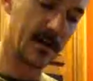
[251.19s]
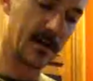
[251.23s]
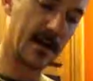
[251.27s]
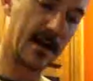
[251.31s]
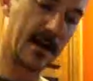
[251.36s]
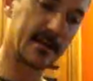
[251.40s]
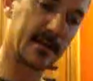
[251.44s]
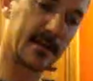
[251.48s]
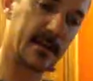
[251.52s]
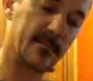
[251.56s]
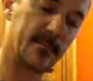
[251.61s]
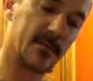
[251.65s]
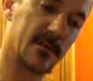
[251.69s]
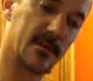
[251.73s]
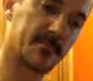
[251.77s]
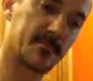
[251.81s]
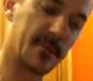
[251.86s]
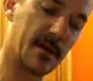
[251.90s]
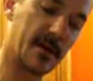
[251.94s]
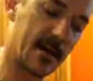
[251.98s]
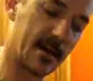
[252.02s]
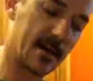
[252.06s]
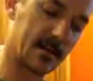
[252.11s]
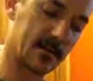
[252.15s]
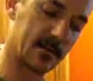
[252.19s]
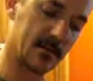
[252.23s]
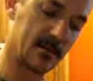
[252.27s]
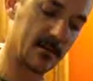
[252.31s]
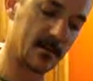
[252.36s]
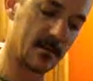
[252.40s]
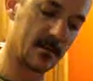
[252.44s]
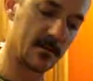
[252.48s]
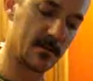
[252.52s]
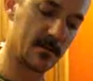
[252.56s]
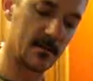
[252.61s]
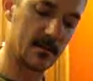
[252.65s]
I keep this pack,
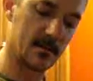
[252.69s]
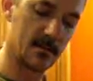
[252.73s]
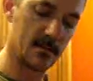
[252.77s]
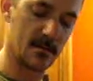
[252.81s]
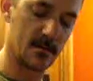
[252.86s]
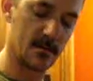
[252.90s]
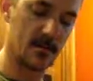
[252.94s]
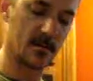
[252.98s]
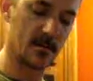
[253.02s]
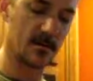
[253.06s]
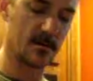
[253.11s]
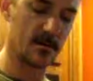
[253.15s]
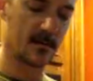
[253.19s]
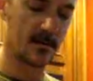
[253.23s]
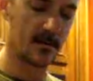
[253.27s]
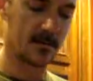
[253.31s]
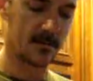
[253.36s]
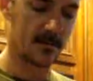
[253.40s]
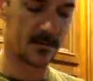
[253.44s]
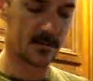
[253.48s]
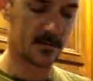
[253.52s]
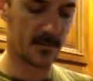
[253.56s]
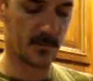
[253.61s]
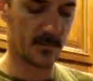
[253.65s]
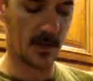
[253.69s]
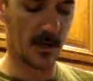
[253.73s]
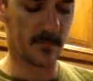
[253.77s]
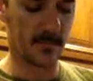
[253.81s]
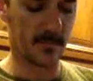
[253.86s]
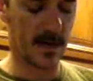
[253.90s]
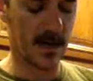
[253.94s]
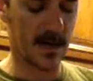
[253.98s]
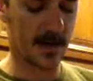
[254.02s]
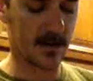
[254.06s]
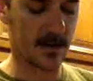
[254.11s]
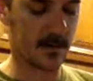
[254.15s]
Ziploc
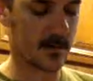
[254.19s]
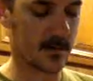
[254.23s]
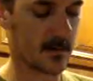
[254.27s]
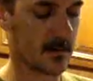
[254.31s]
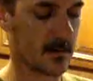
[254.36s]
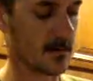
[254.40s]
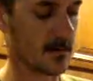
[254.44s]
bag,